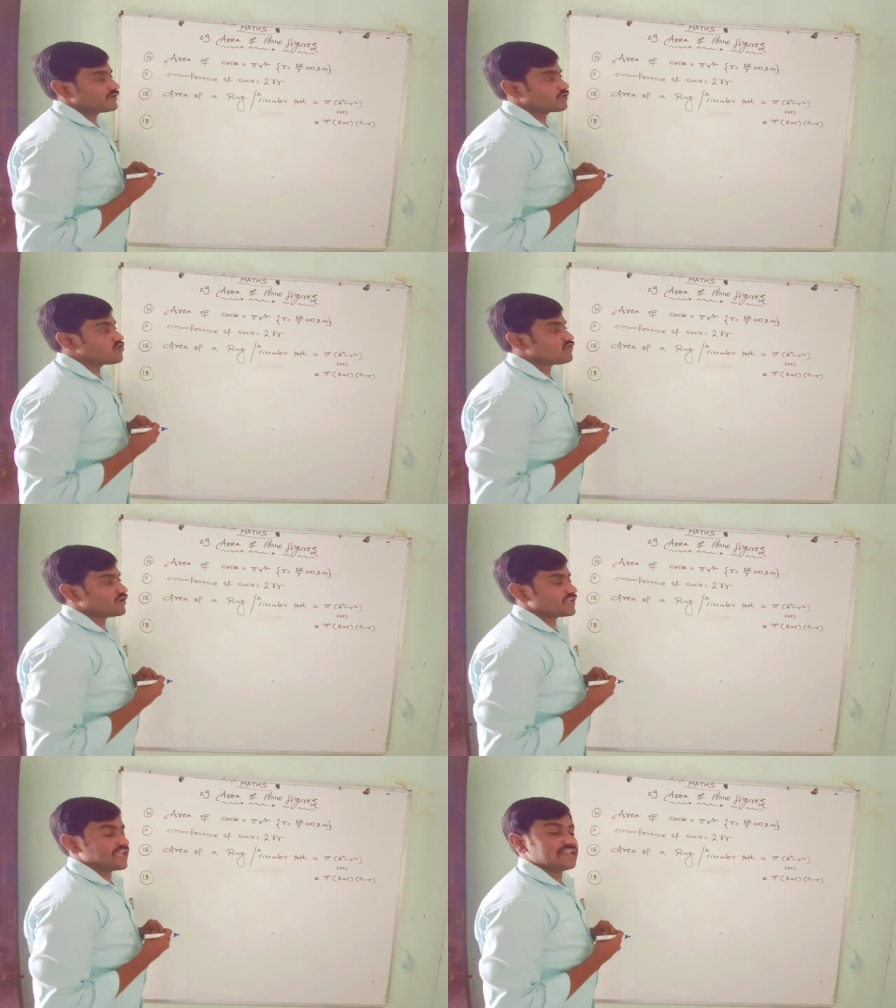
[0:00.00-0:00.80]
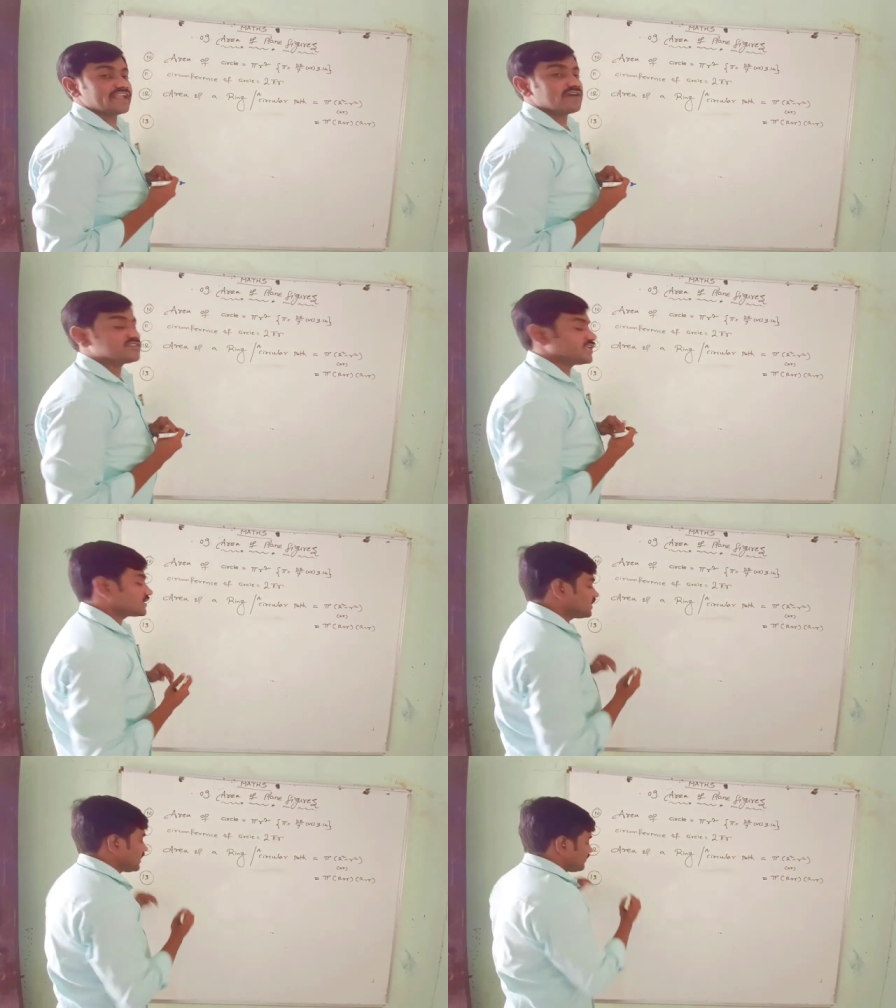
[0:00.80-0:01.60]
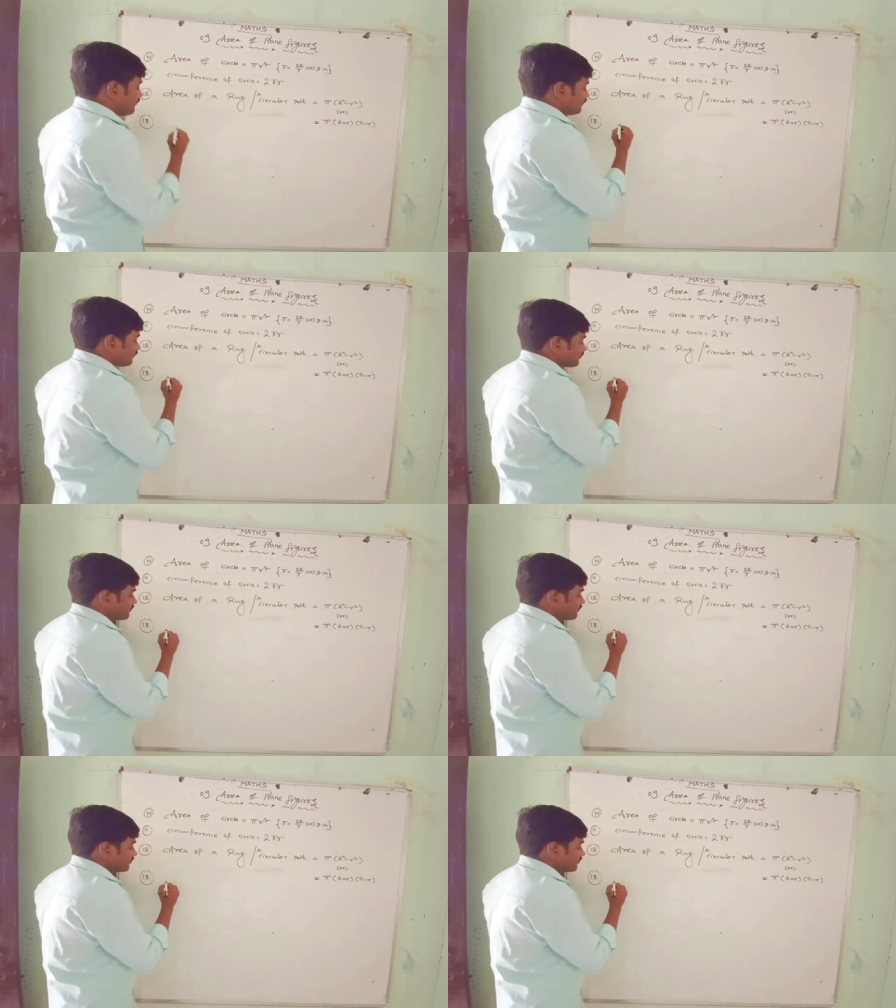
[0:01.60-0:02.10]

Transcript: we go for area of sector.